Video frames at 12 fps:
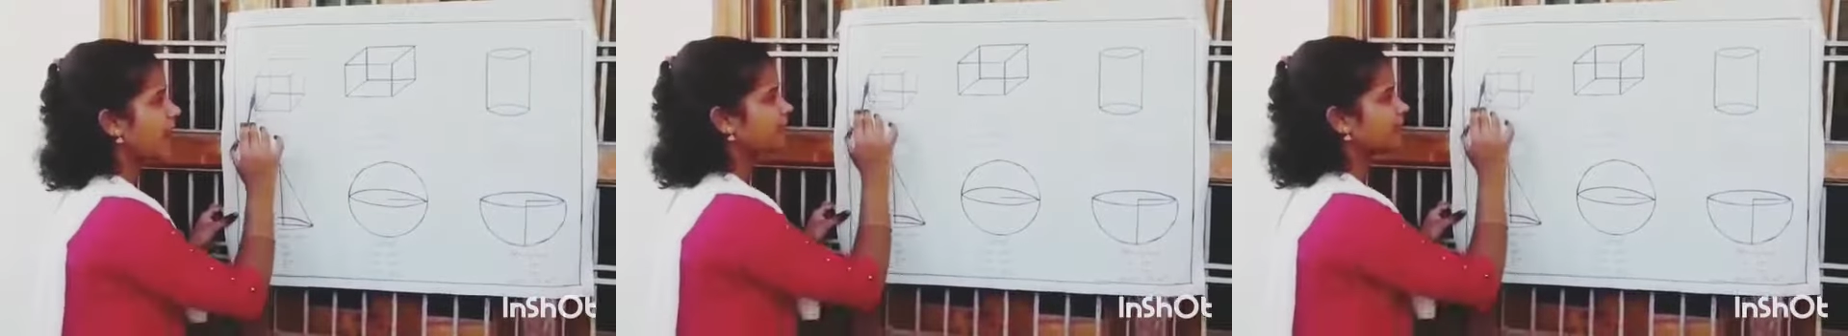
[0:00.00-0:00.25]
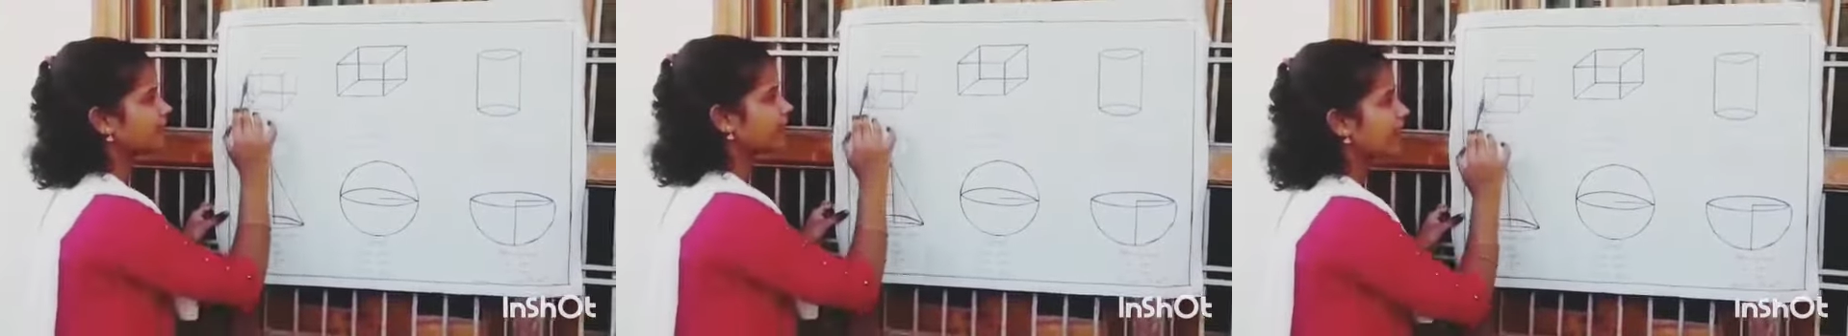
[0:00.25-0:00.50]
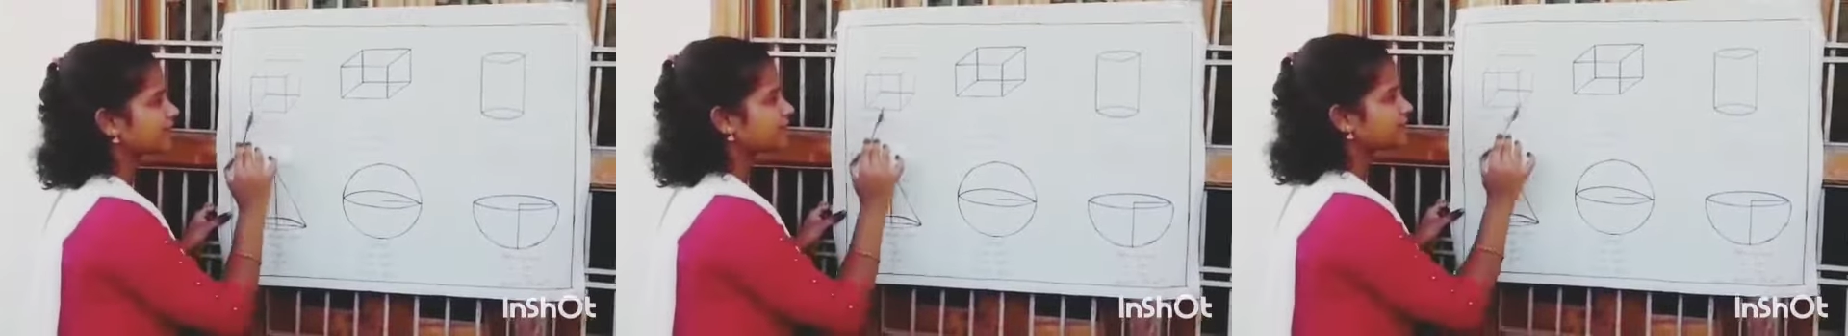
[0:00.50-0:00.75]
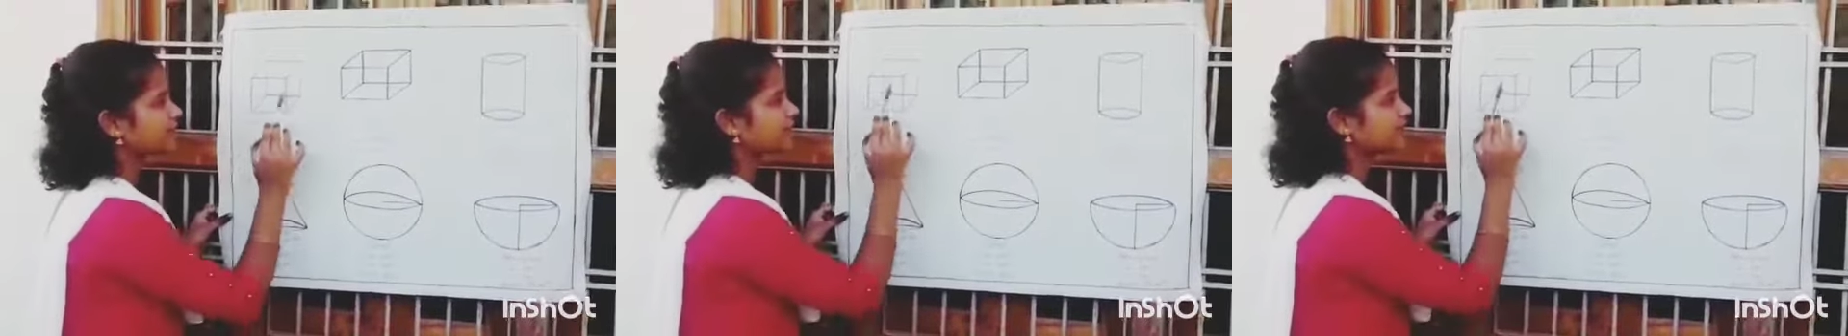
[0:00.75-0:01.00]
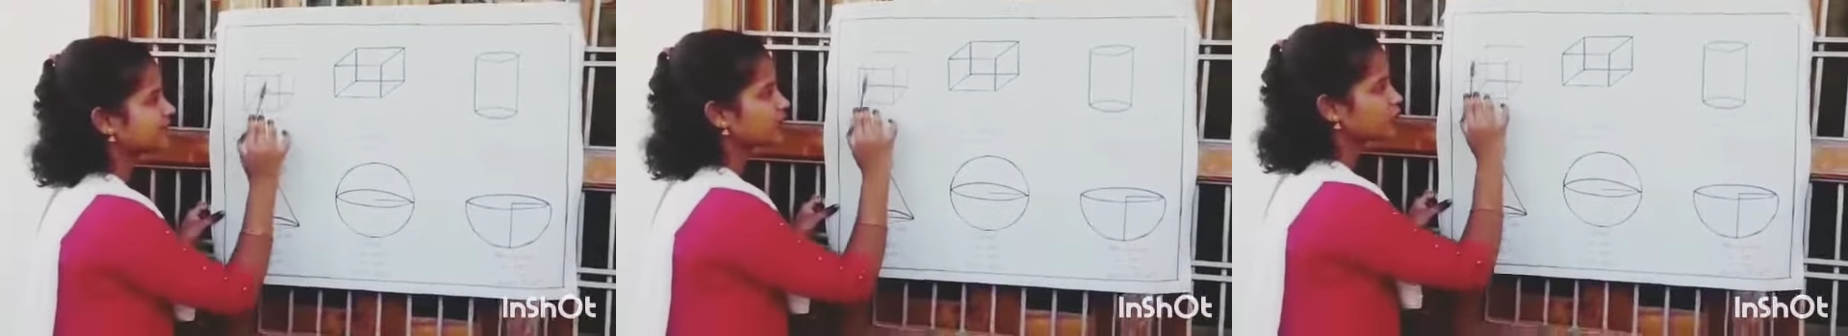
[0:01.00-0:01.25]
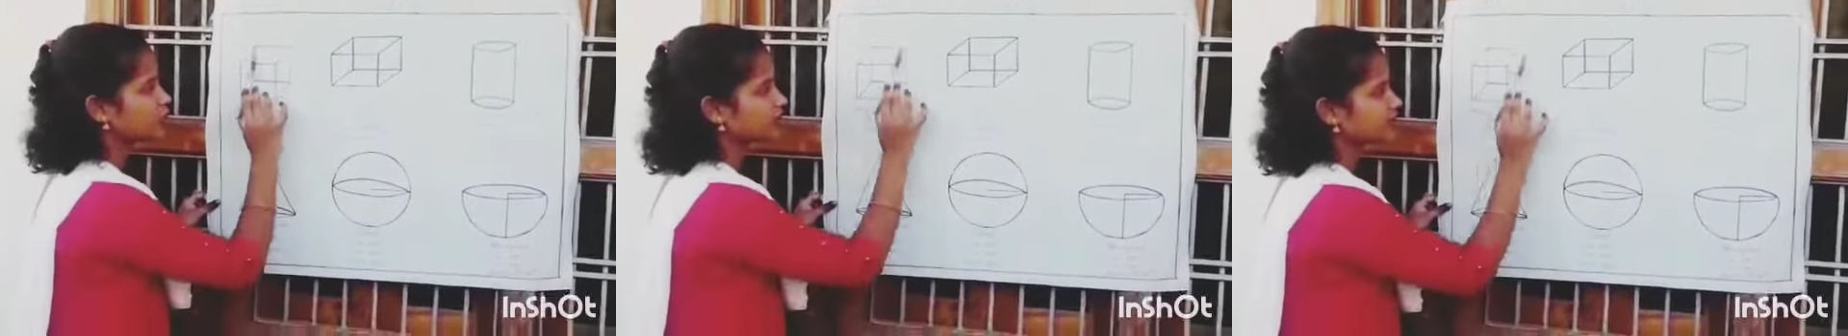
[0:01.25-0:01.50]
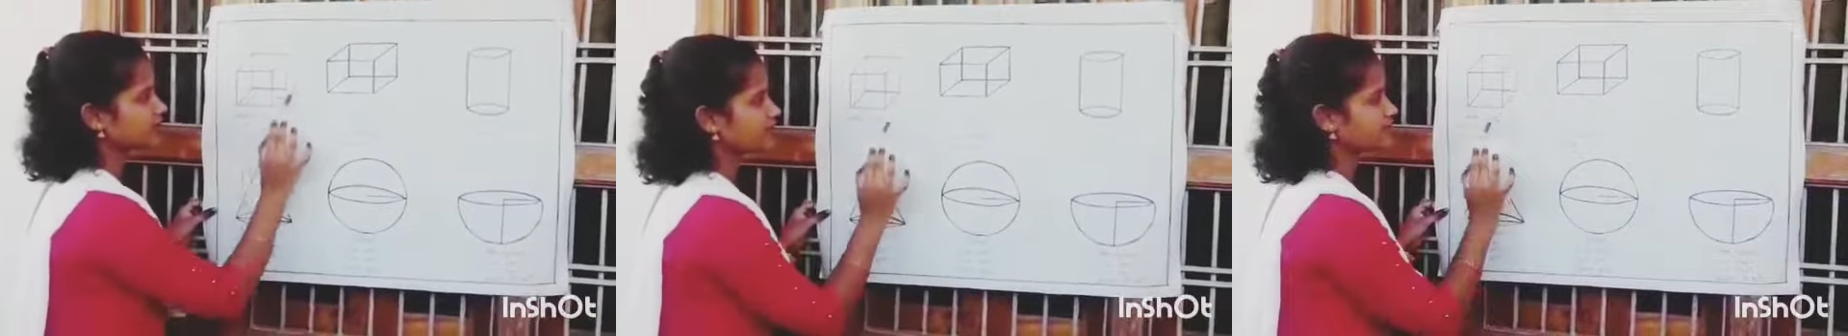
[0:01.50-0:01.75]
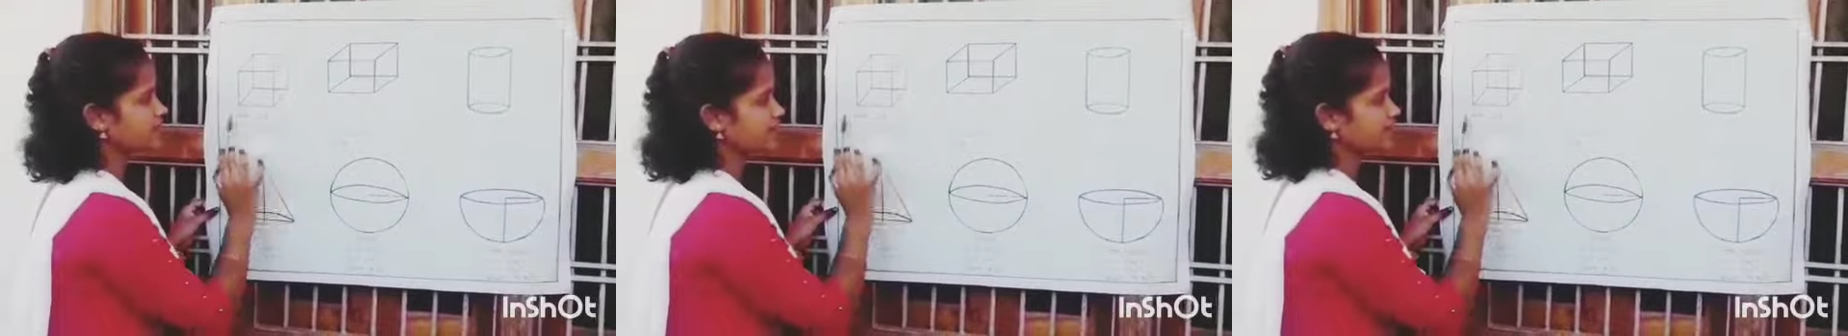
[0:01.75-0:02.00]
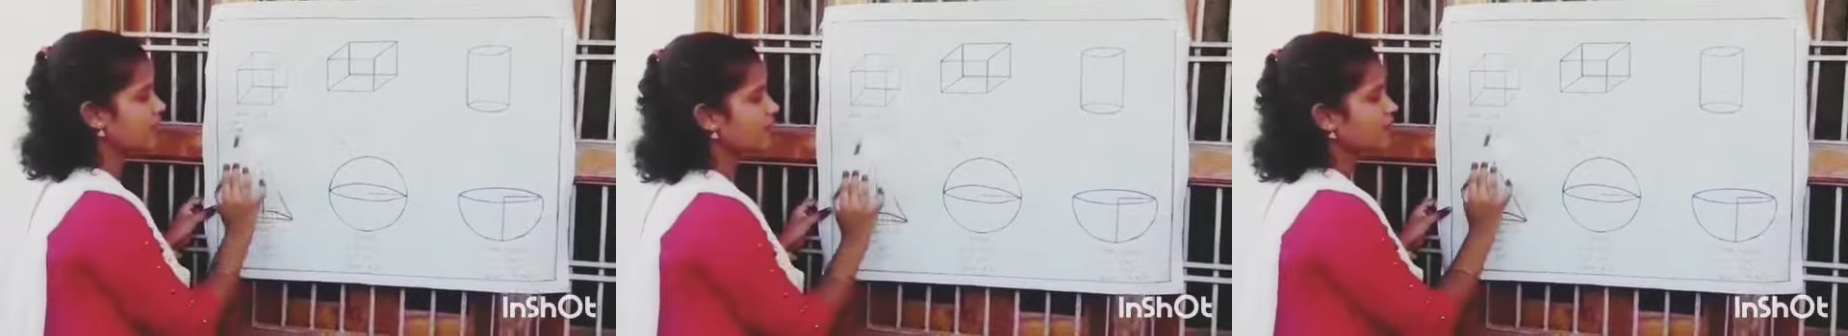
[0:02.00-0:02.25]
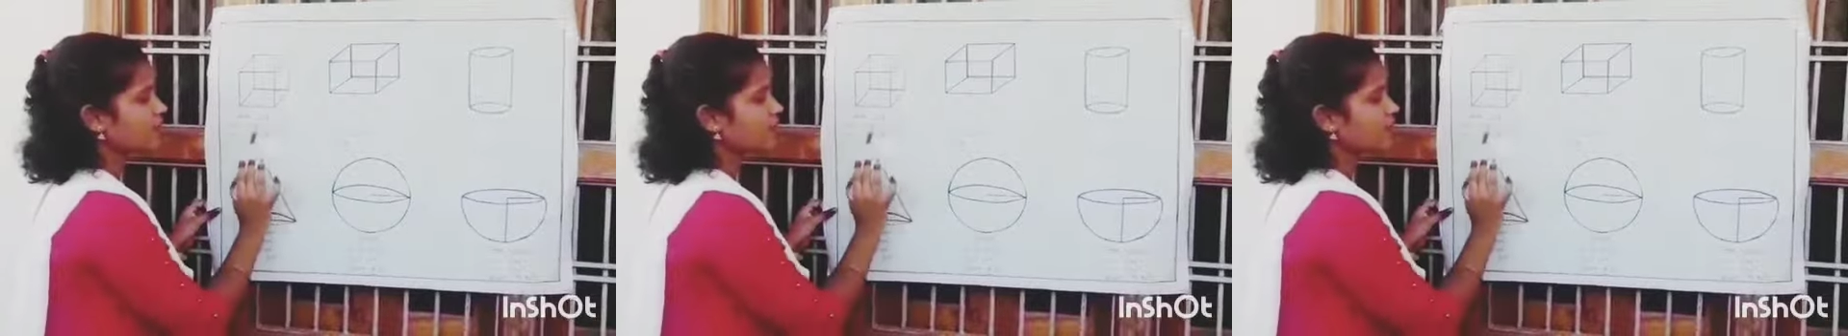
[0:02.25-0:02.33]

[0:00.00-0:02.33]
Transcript: for a lateral surface area, total surface area,